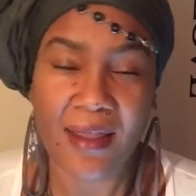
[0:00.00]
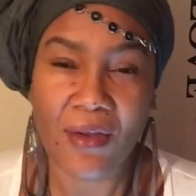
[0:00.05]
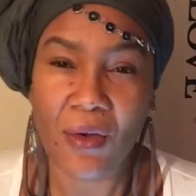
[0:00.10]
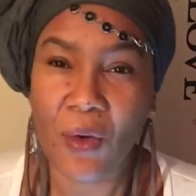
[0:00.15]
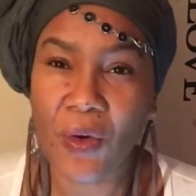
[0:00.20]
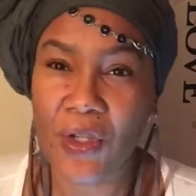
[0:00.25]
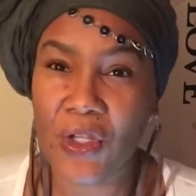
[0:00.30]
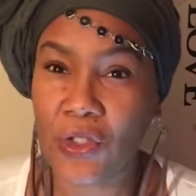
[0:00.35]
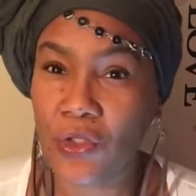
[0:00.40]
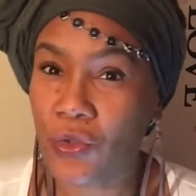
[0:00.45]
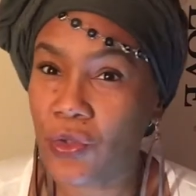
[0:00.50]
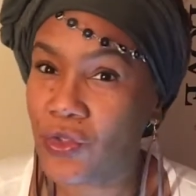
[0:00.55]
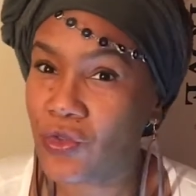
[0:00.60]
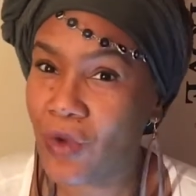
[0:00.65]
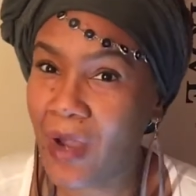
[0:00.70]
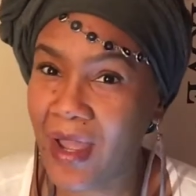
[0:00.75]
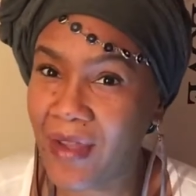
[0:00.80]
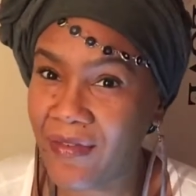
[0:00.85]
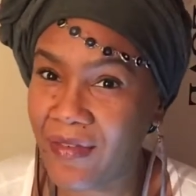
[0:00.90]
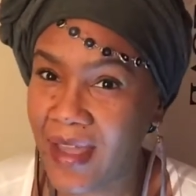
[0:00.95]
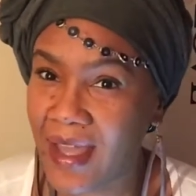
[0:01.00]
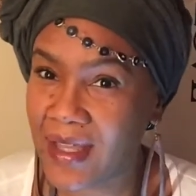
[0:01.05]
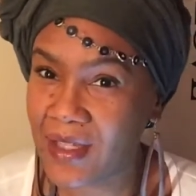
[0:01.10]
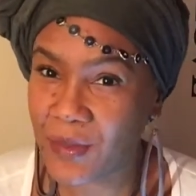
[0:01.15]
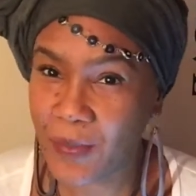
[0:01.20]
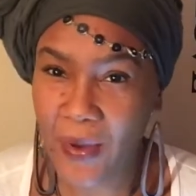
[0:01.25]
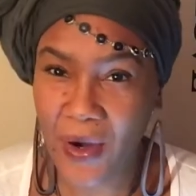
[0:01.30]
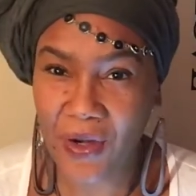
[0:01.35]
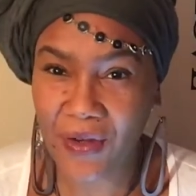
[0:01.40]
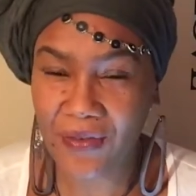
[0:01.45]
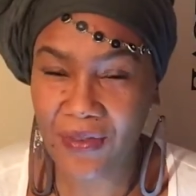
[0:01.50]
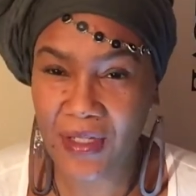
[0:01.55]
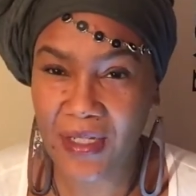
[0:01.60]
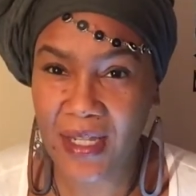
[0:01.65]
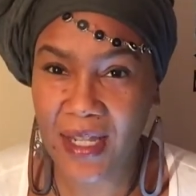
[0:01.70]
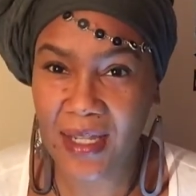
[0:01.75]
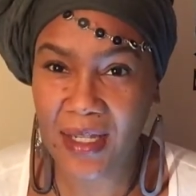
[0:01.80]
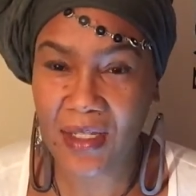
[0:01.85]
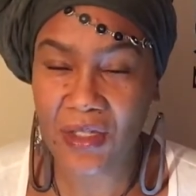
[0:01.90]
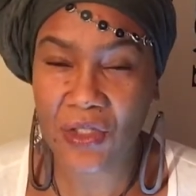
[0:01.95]
or you can do a dry fast part of the
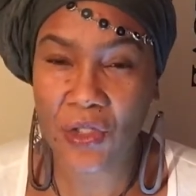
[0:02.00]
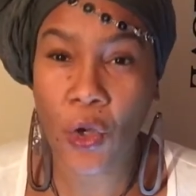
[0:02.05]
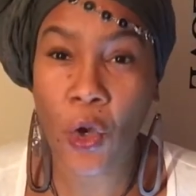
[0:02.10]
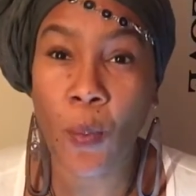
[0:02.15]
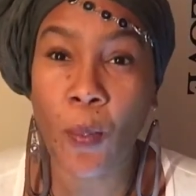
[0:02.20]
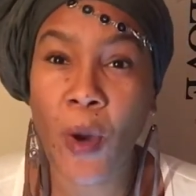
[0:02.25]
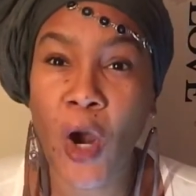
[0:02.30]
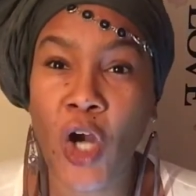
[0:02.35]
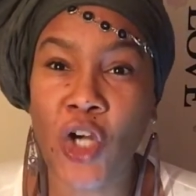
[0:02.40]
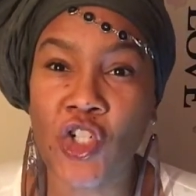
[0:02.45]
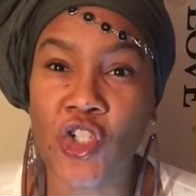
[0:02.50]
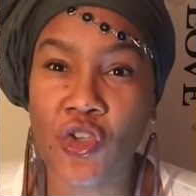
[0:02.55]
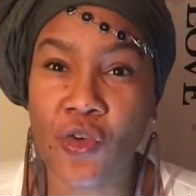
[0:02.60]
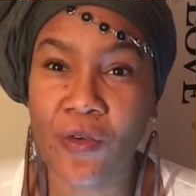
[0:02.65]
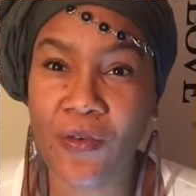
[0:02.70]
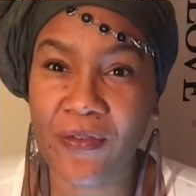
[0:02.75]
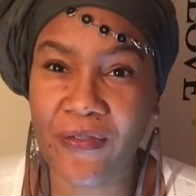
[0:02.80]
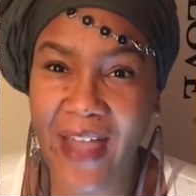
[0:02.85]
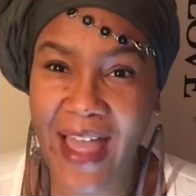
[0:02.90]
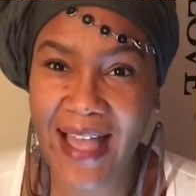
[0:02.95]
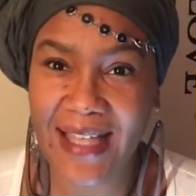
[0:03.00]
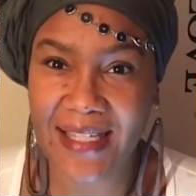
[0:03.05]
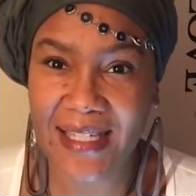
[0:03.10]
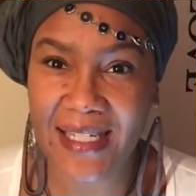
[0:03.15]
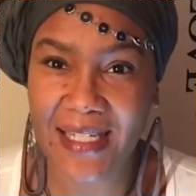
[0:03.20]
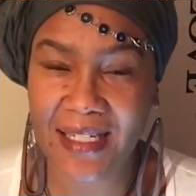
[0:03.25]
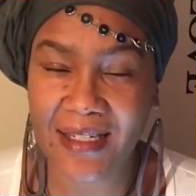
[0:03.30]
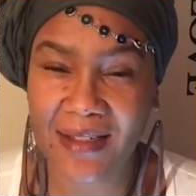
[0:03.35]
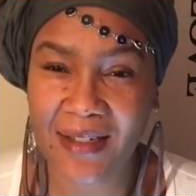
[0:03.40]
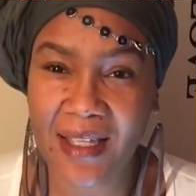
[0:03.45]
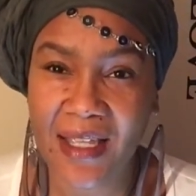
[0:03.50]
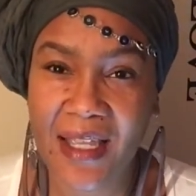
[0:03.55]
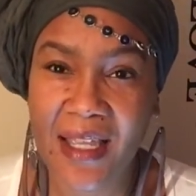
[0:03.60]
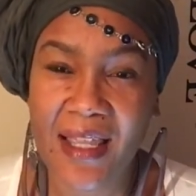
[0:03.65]
day. So partial fasting.